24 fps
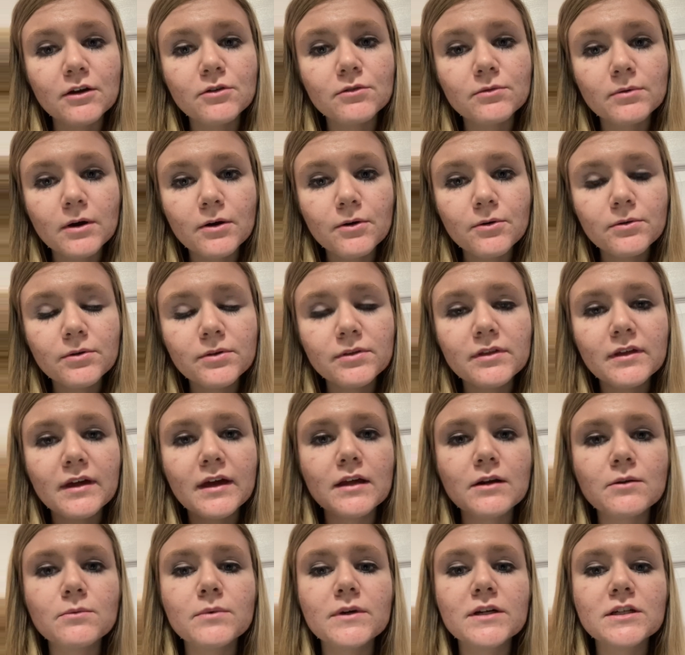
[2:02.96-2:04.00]
growth
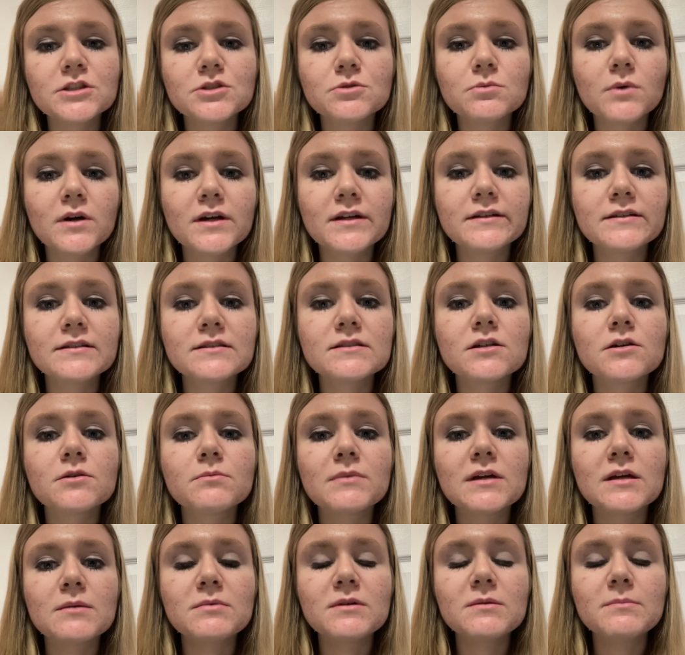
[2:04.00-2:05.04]
and which ones are
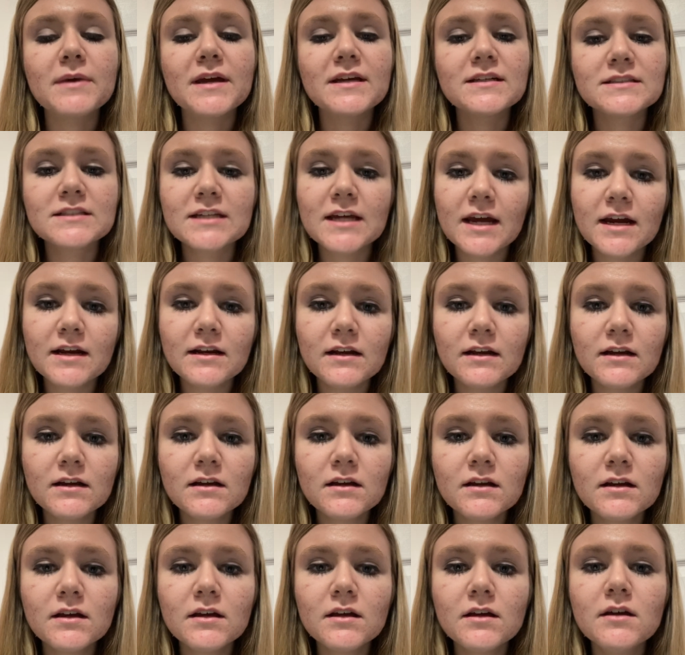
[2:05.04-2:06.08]
maybe maintaining.